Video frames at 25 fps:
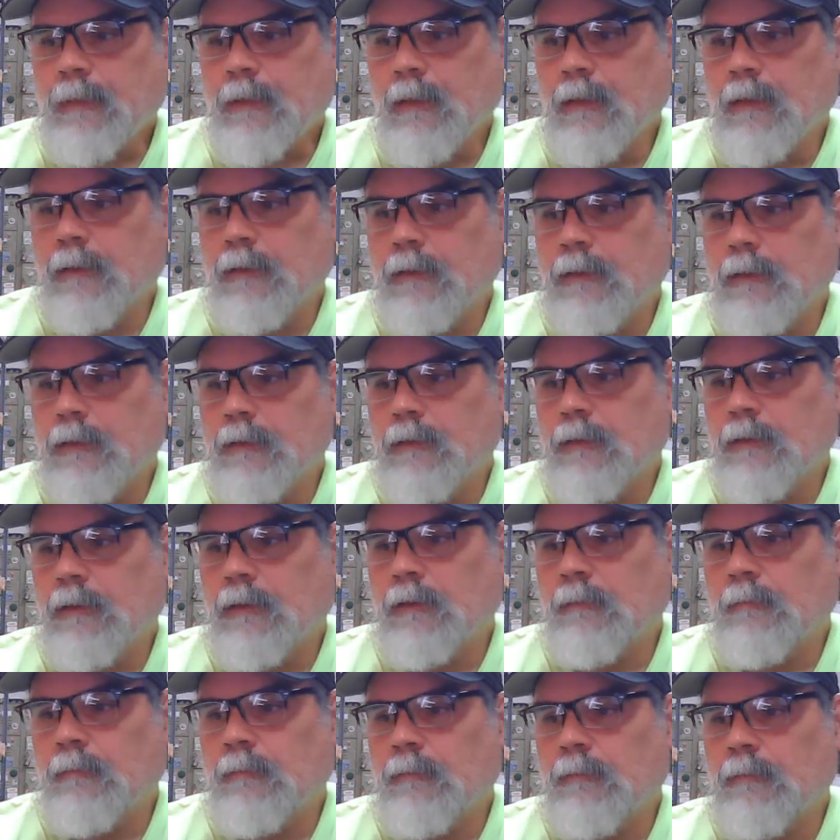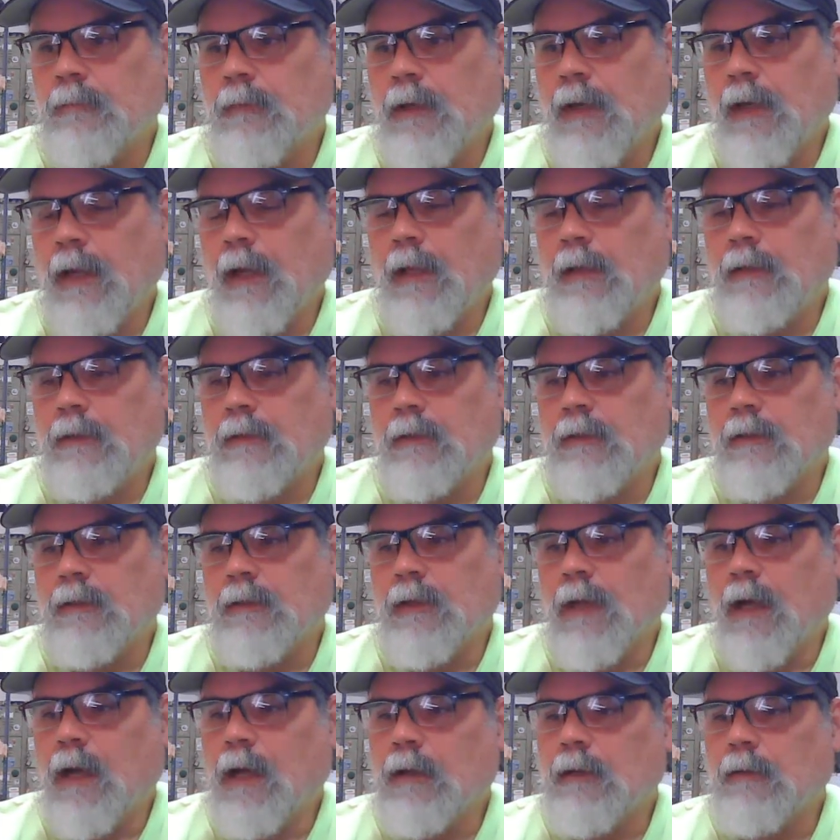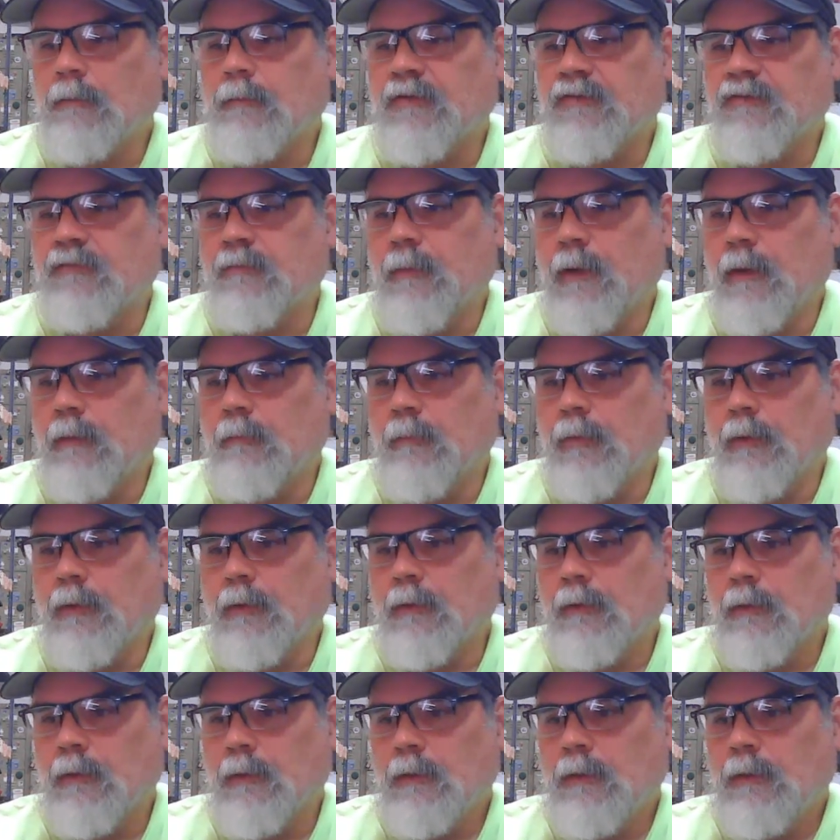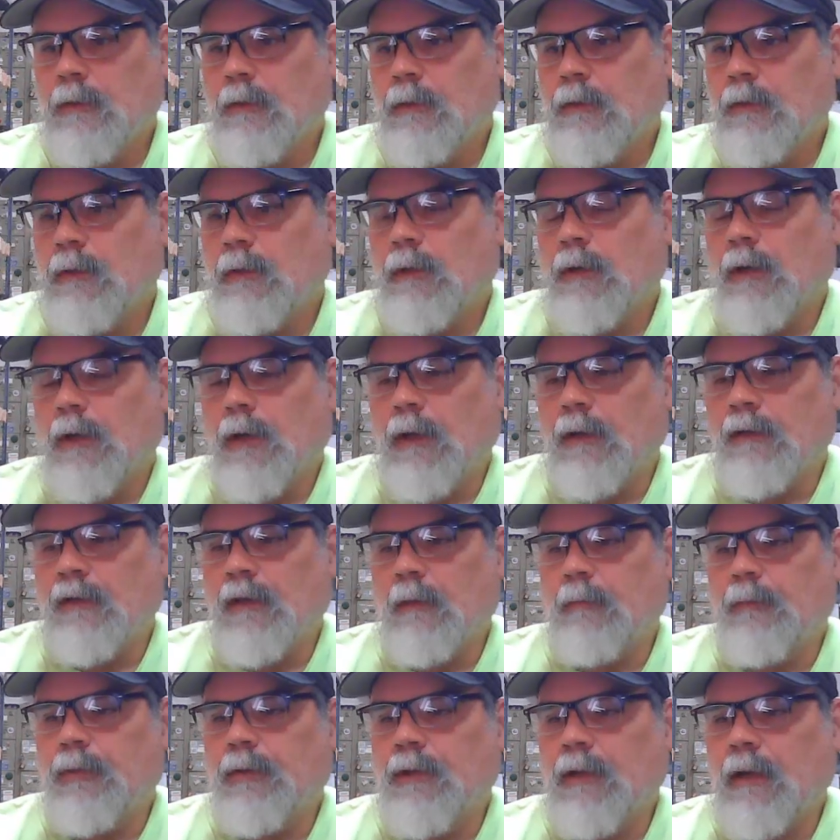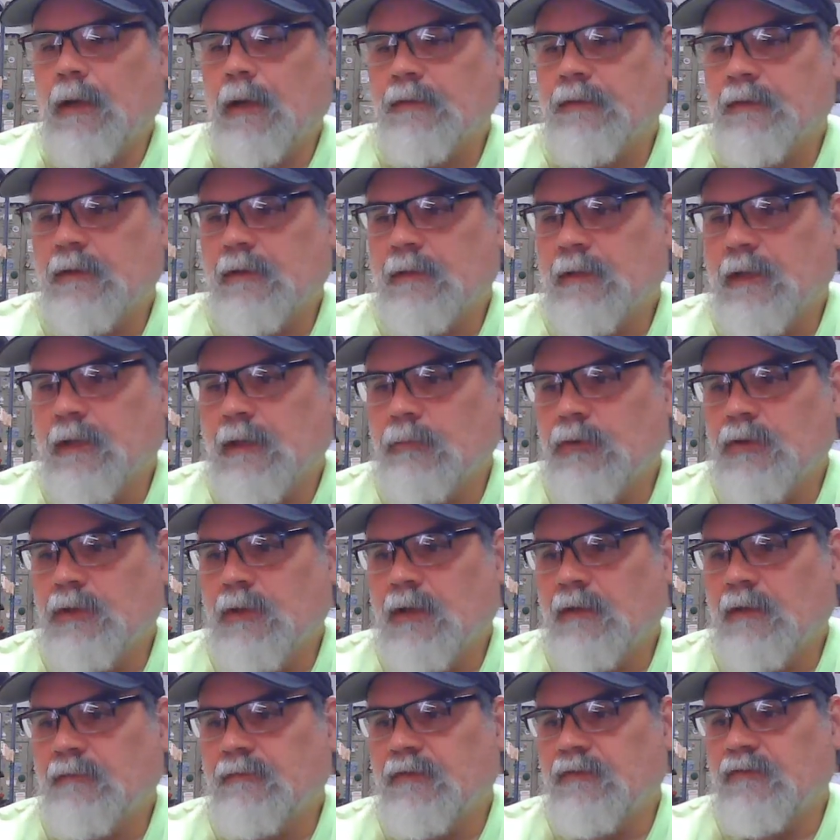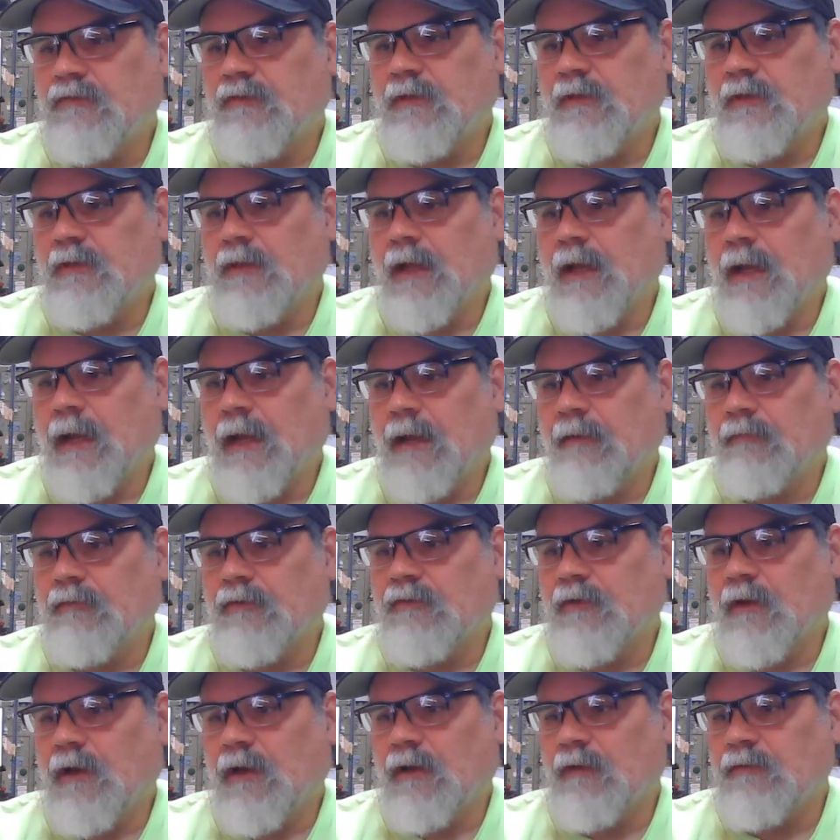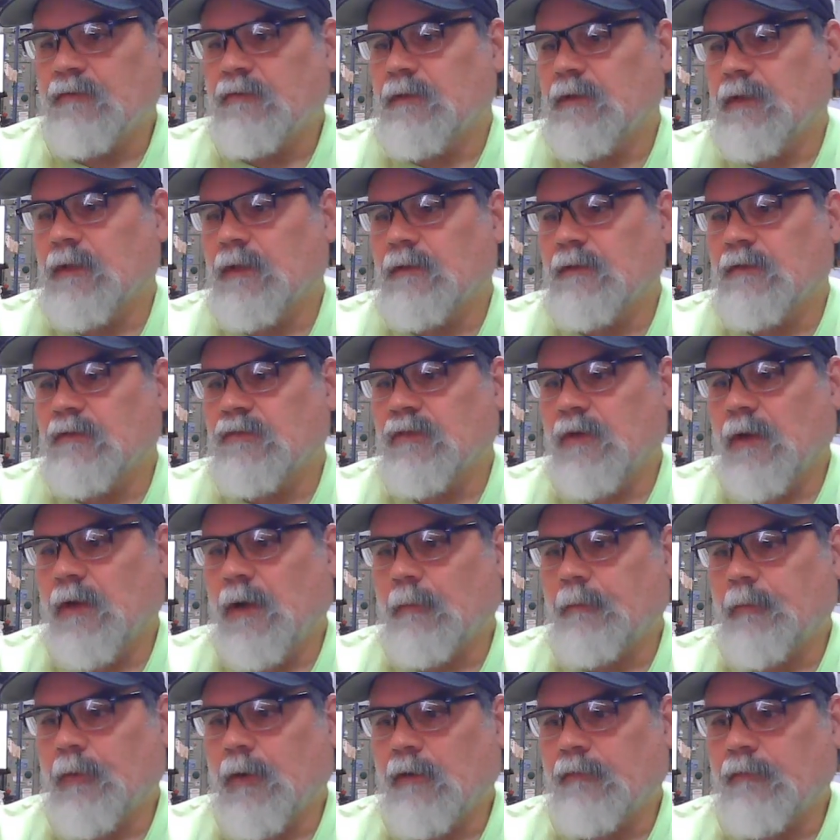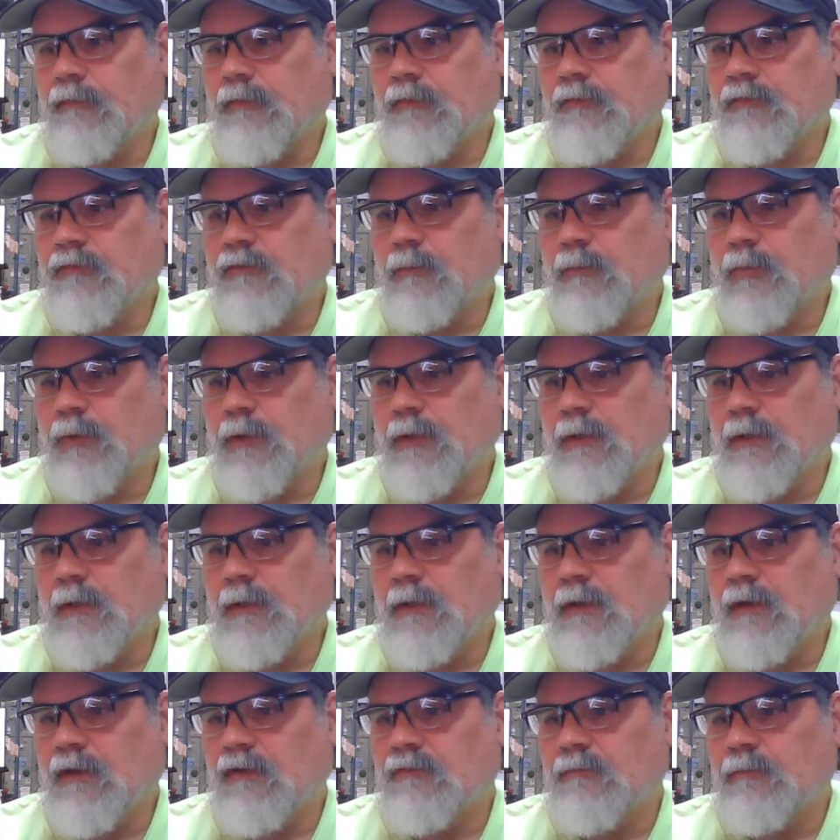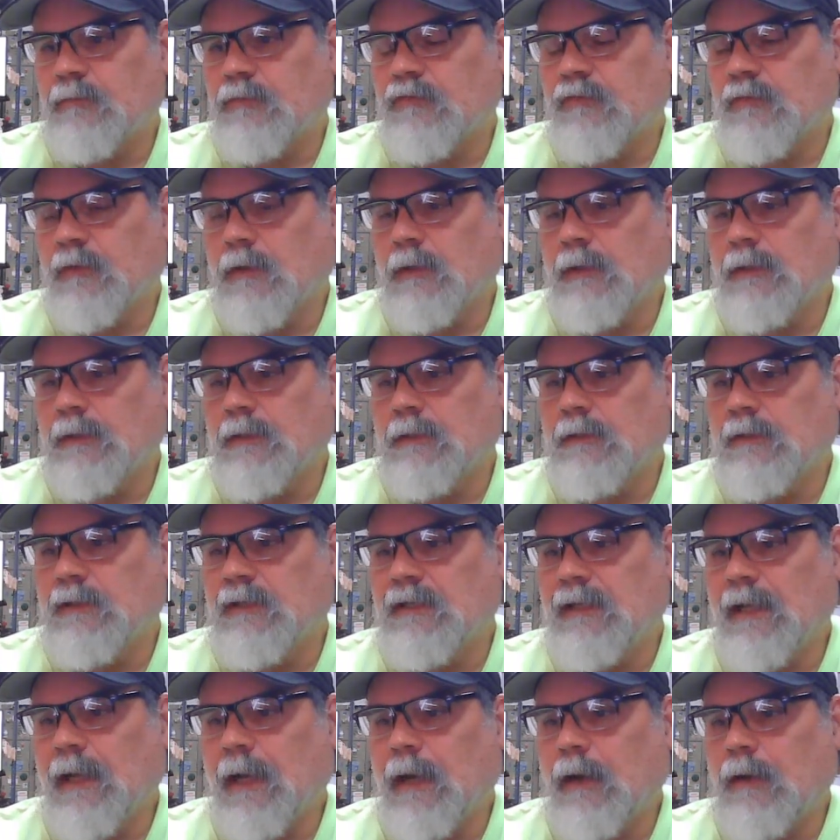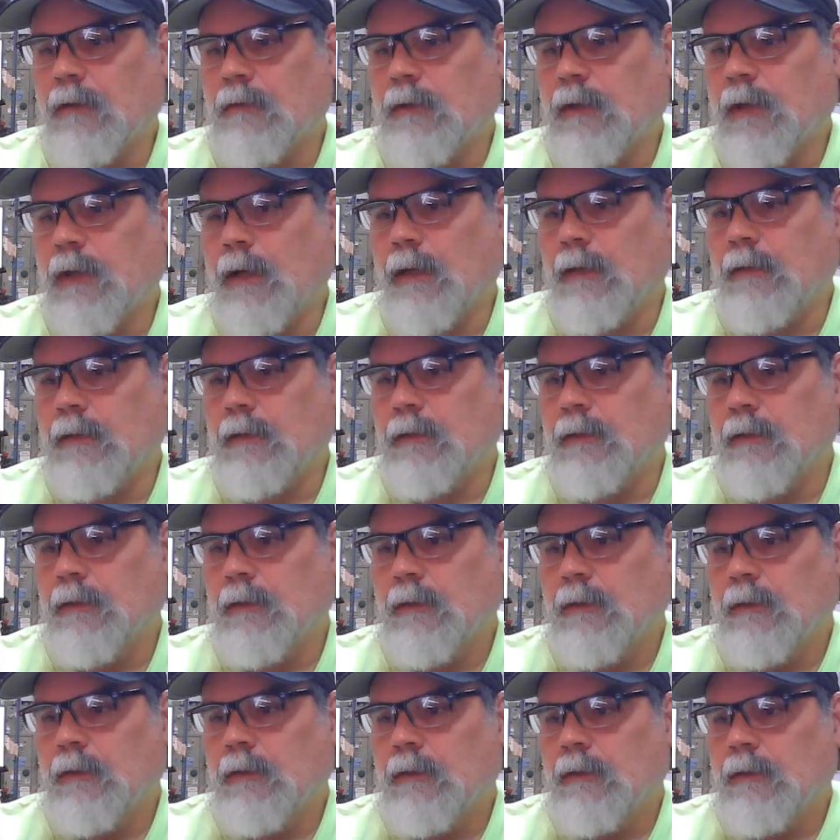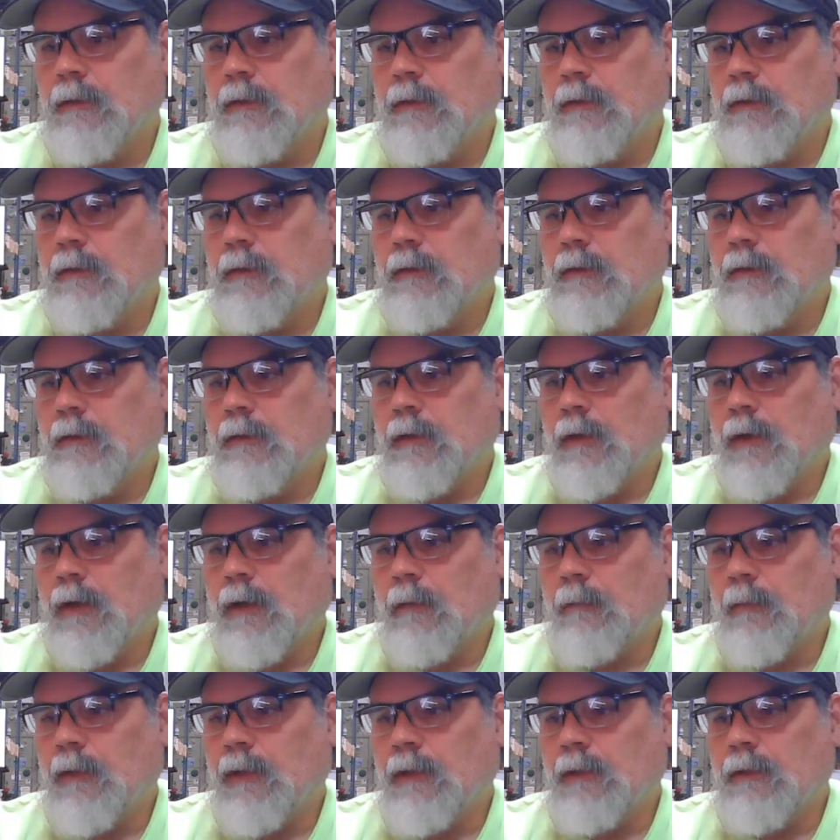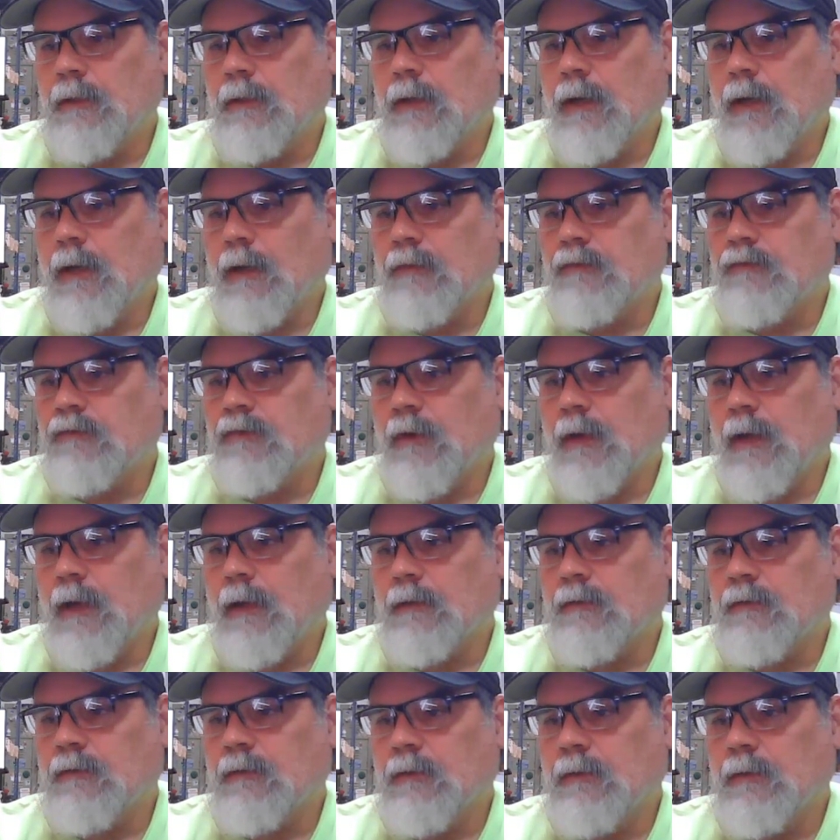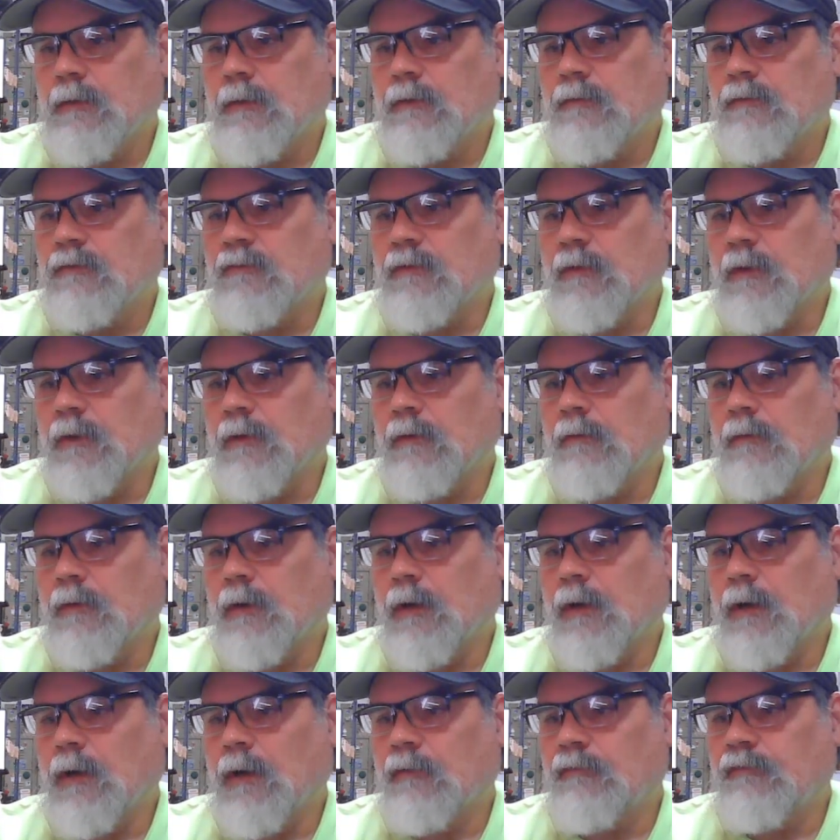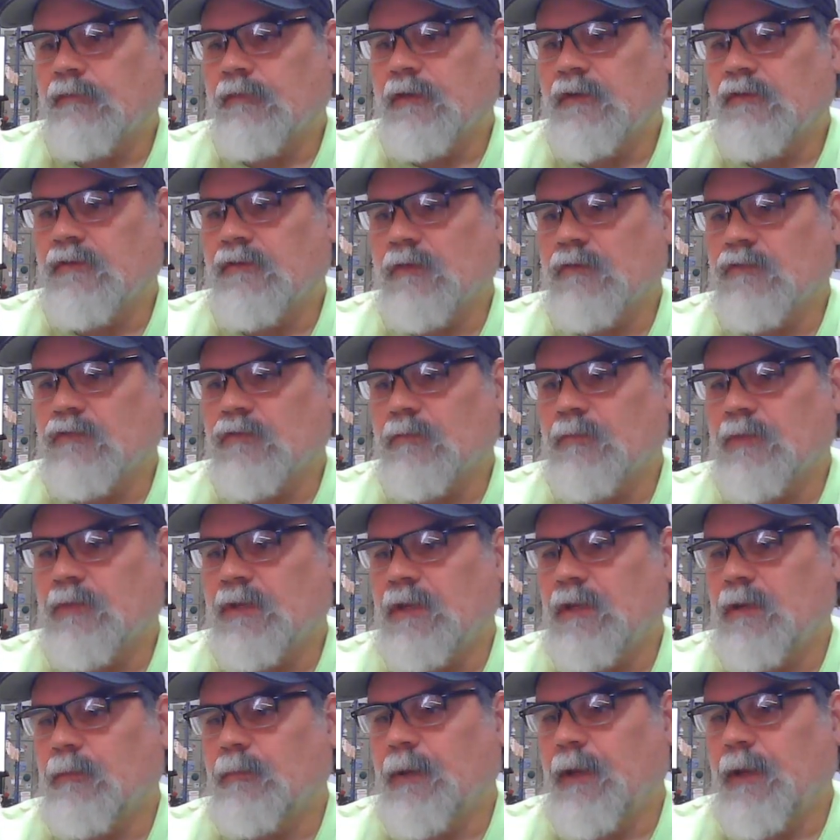And then I had an anonymous member. They put out there they would love to see the advertising that the shop offers to bring in customers clearly outlined in the contract. So free social media,